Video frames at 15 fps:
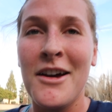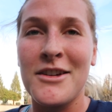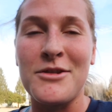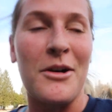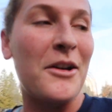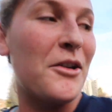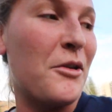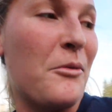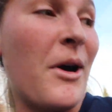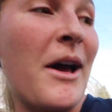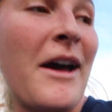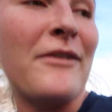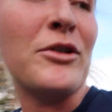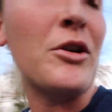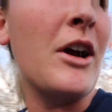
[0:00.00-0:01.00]
so I don't know
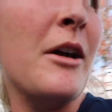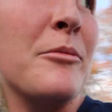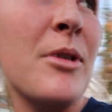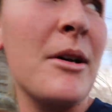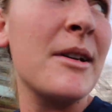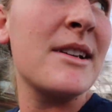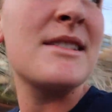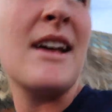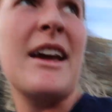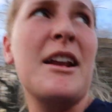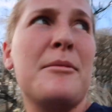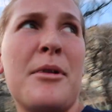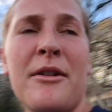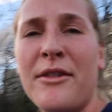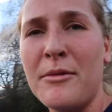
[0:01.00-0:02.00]
why I have a cramp. Probably because I
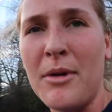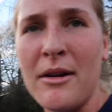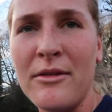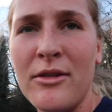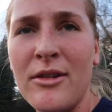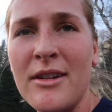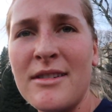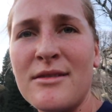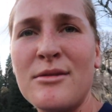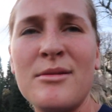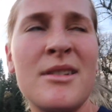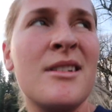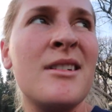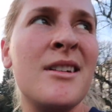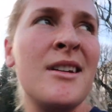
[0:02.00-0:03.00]
ate a perfect bar before this.
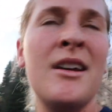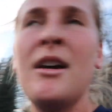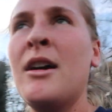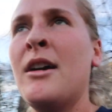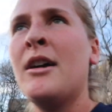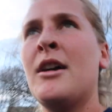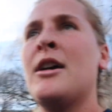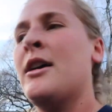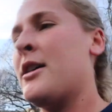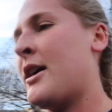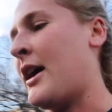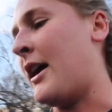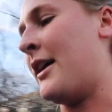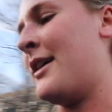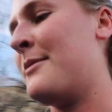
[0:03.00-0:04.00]

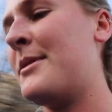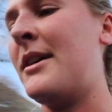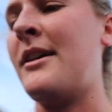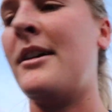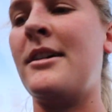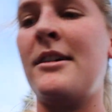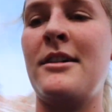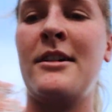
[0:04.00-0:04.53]
Okay, I'm gonna.